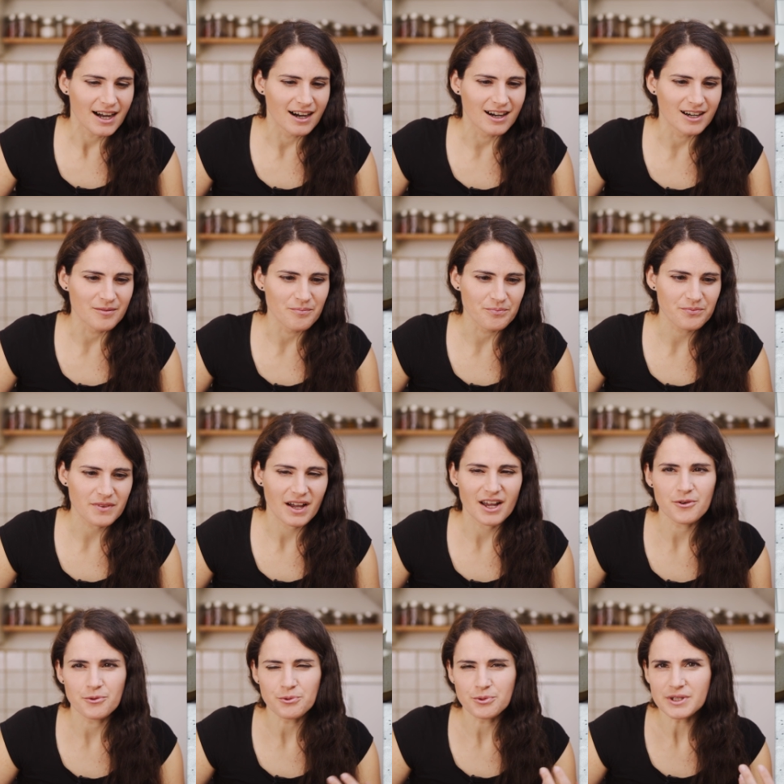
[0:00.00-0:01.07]
Um,
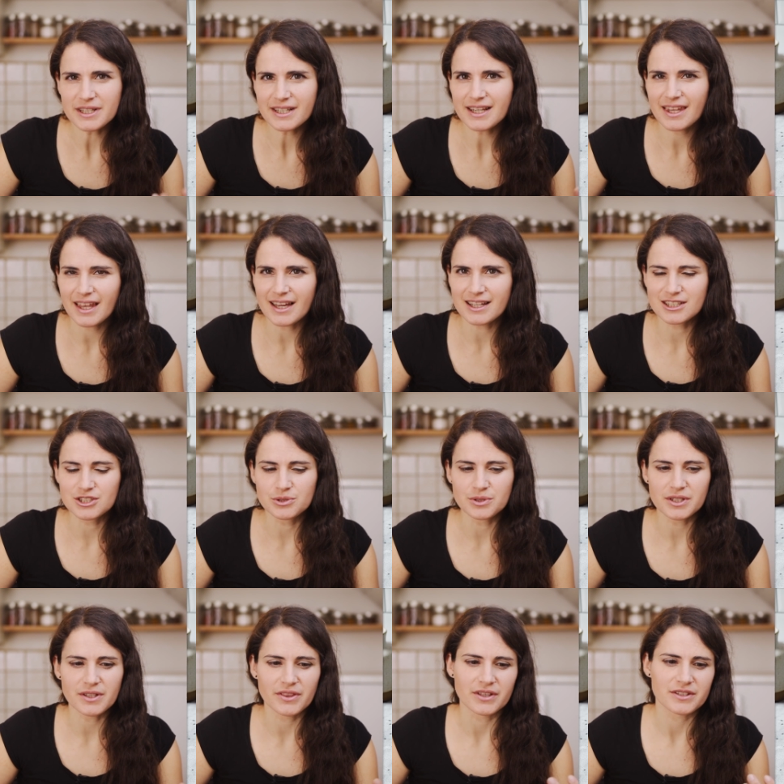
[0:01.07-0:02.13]
I really like
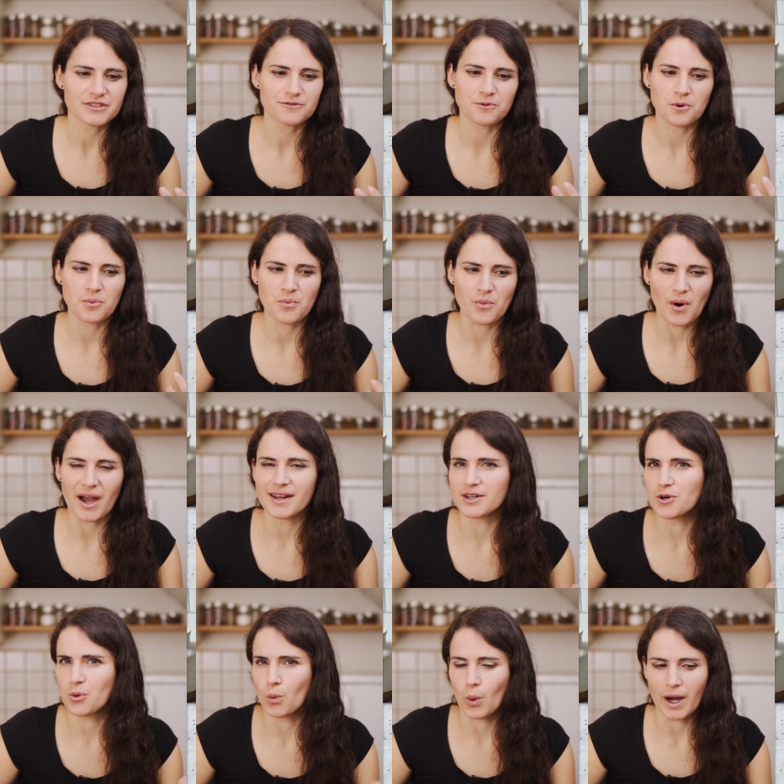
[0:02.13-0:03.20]
doing this for
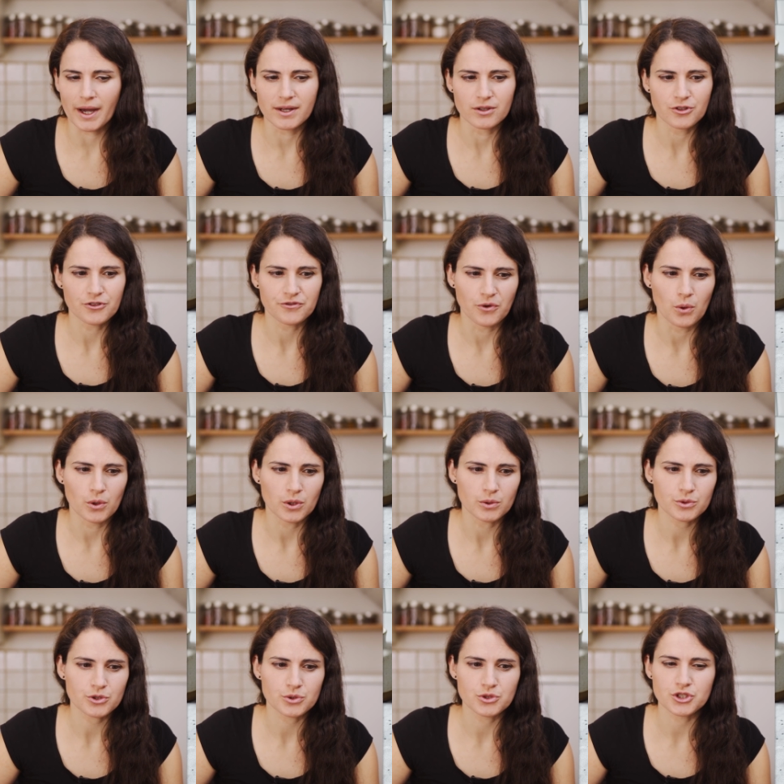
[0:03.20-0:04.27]
brighter, wider
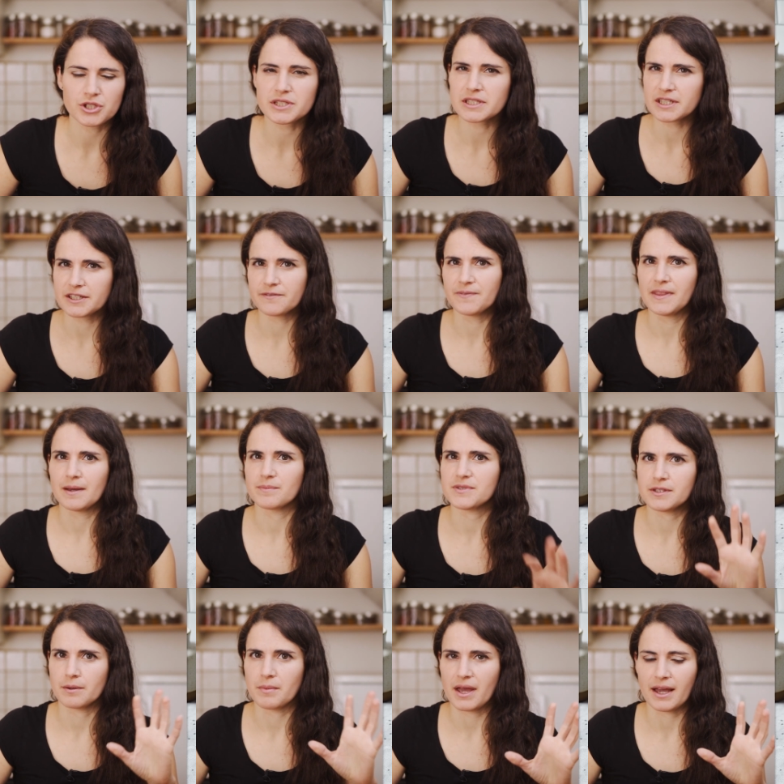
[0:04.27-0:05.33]
photos to just give them
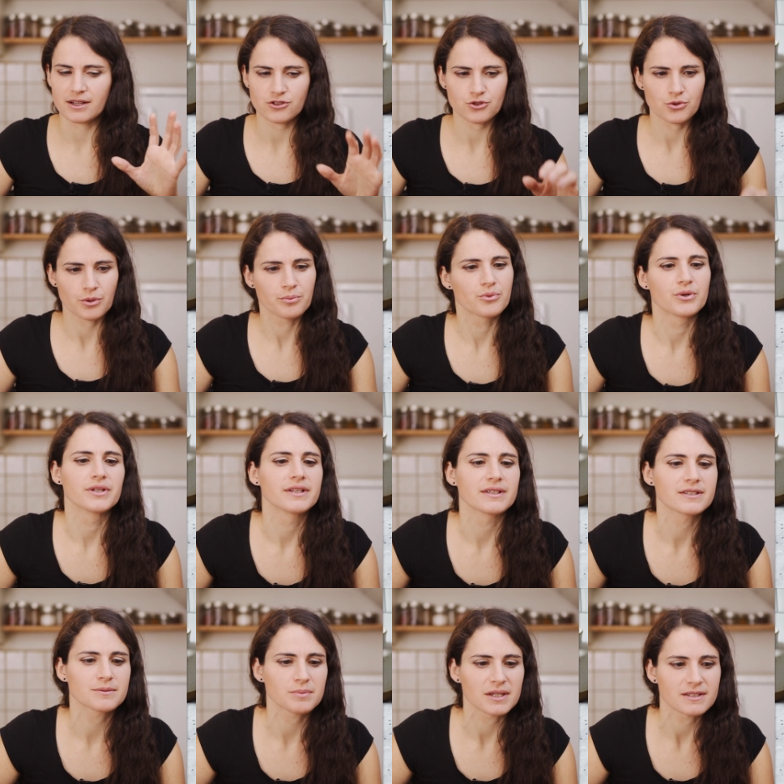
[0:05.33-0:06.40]
some extra breathing
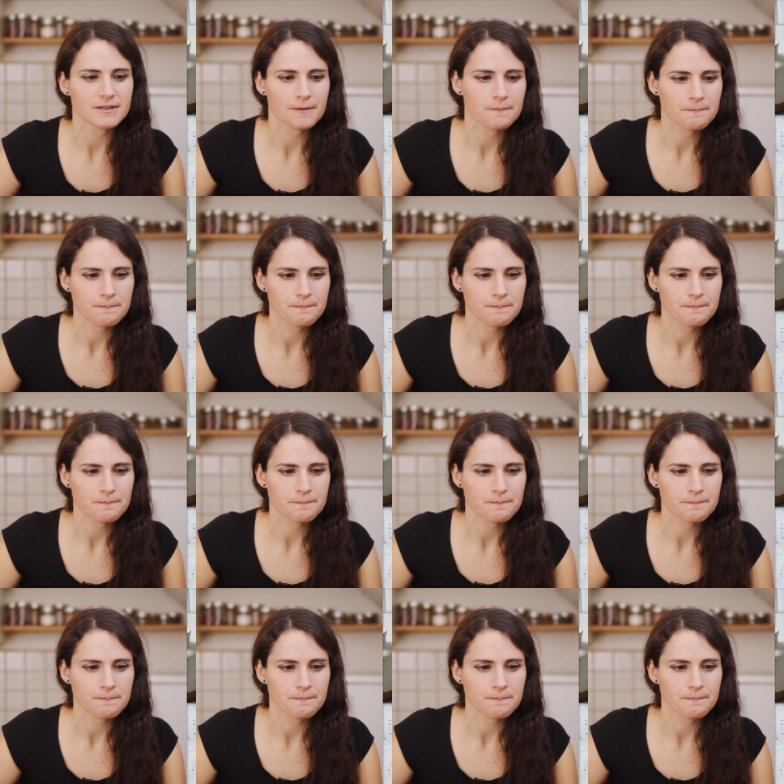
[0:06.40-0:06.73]
space.